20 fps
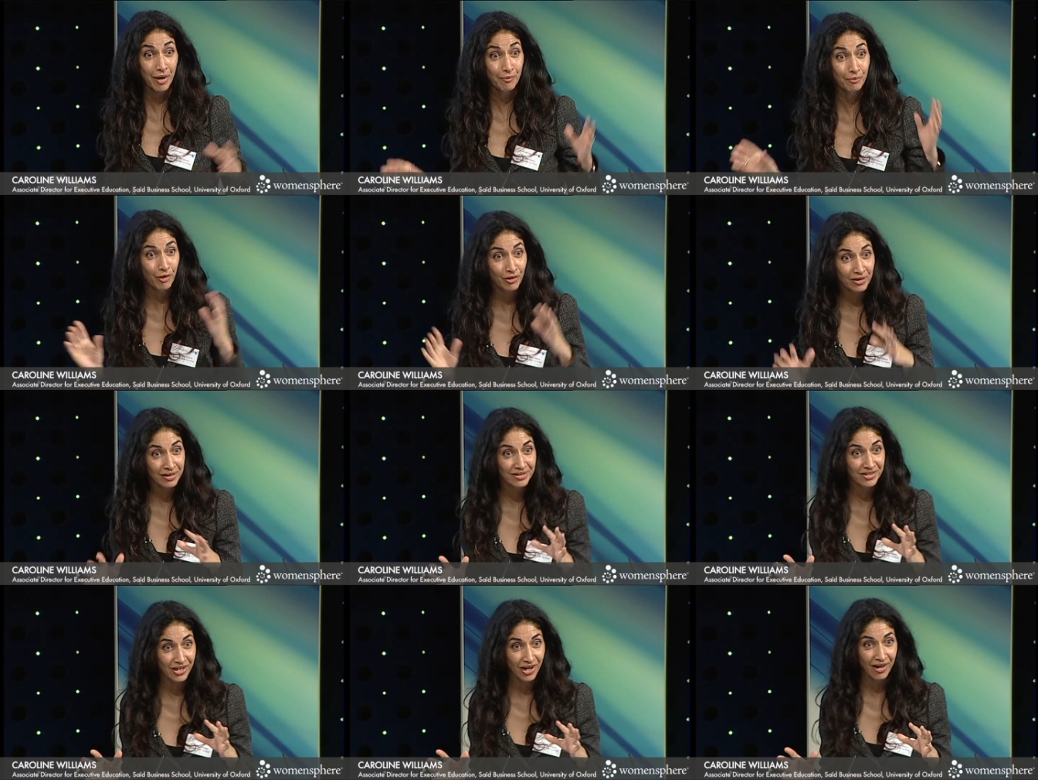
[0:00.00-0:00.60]
I
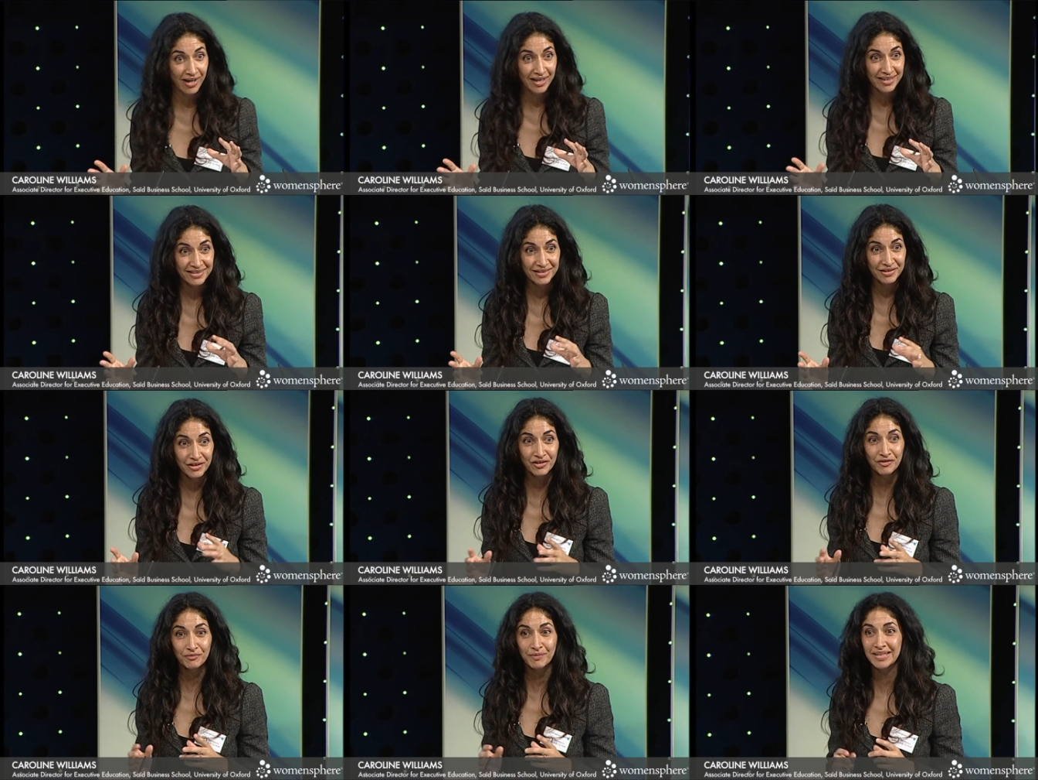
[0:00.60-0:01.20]
apologise. I
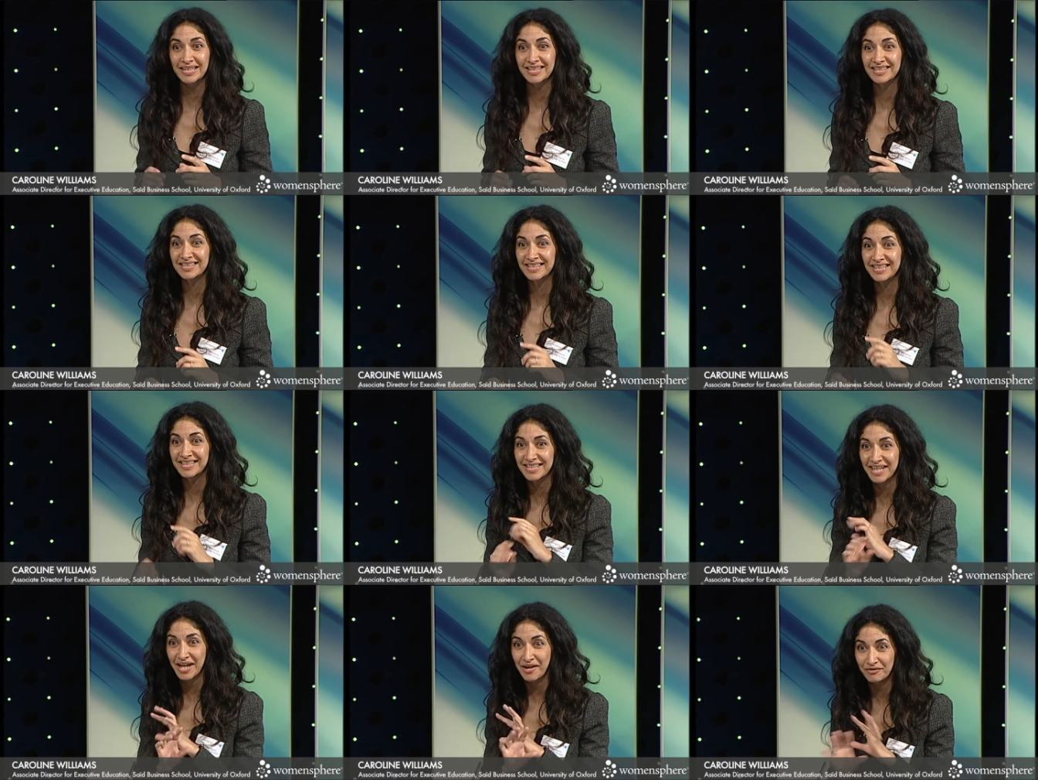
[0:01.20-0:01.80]
know you've been
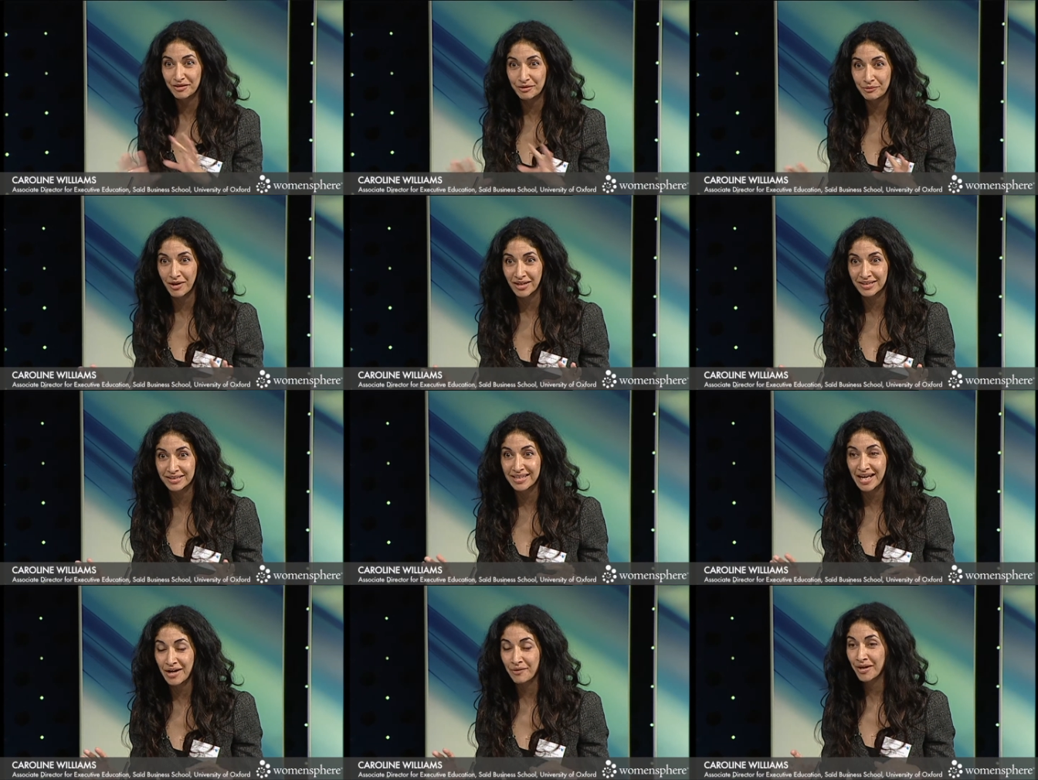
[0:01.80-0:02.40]
listening to
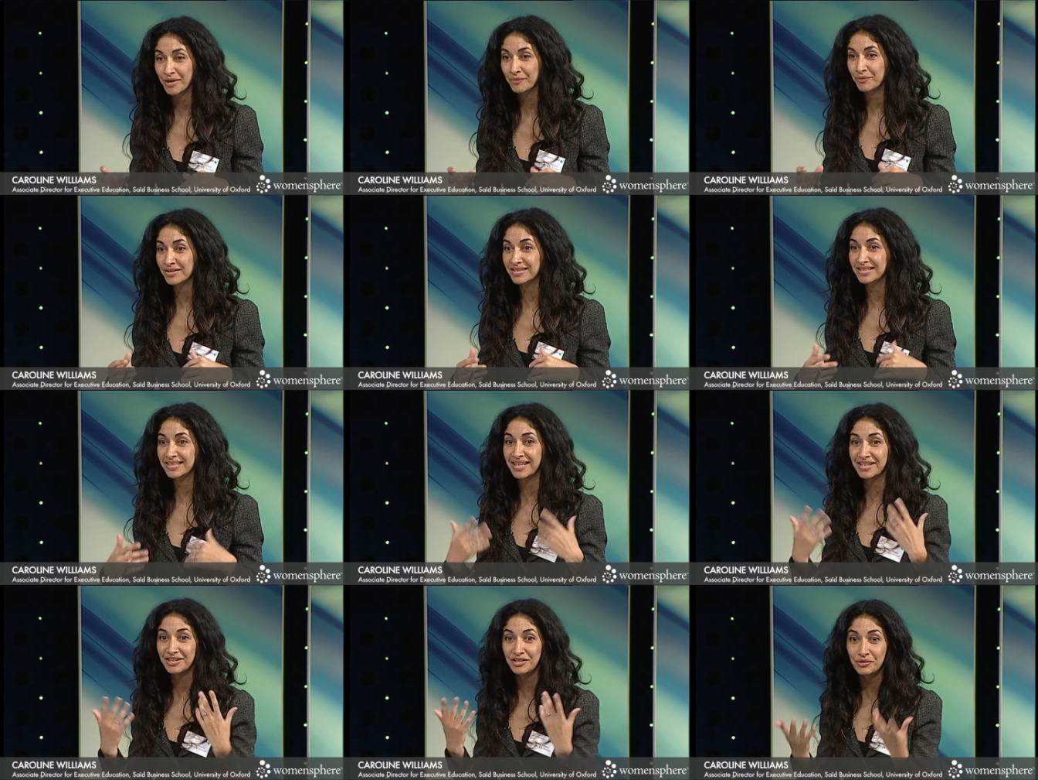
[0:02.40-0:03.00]
everyone. Now I want
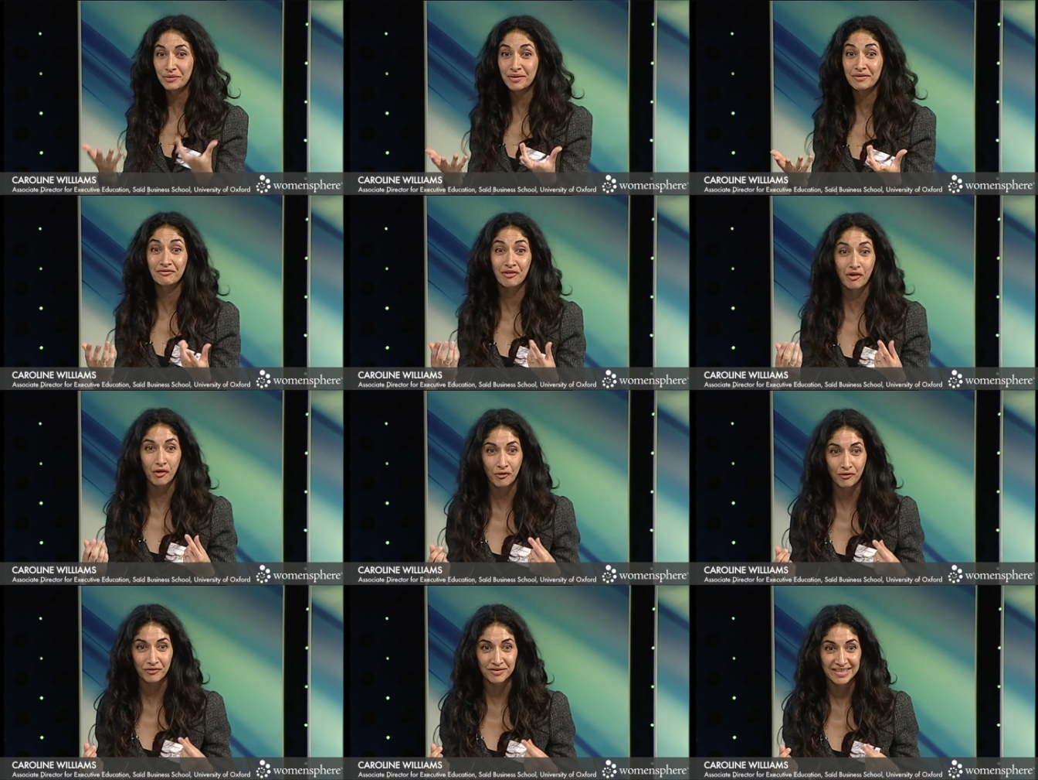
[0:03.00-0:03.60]
to get you
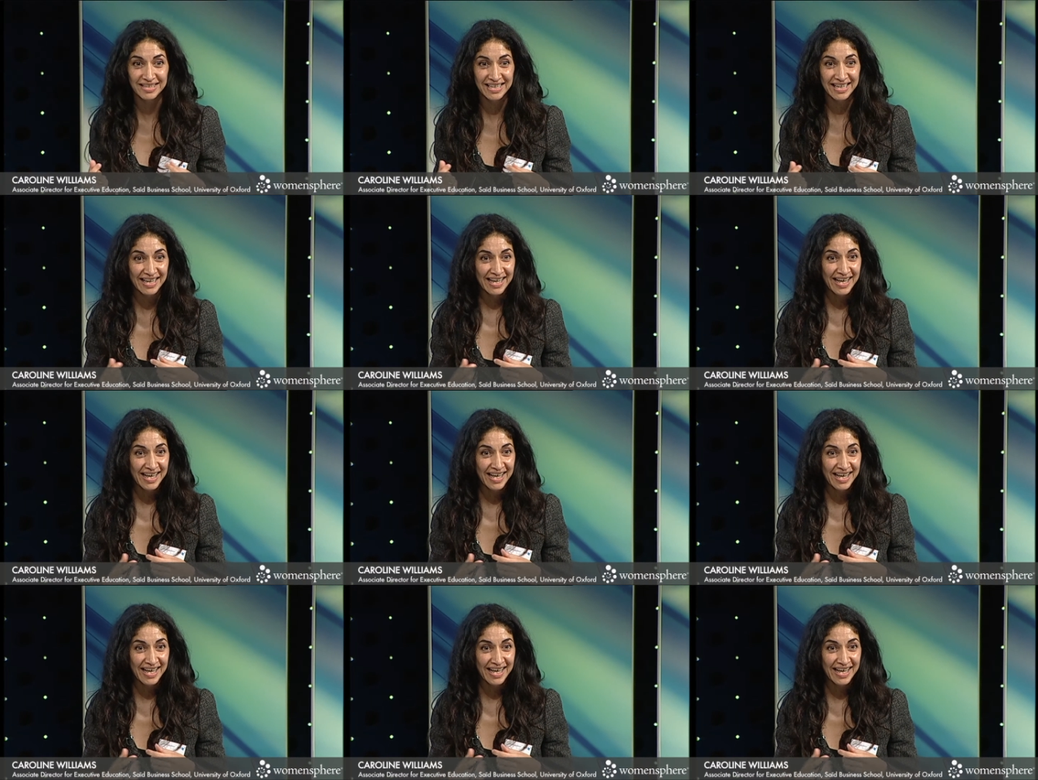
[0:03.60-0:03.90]
involved.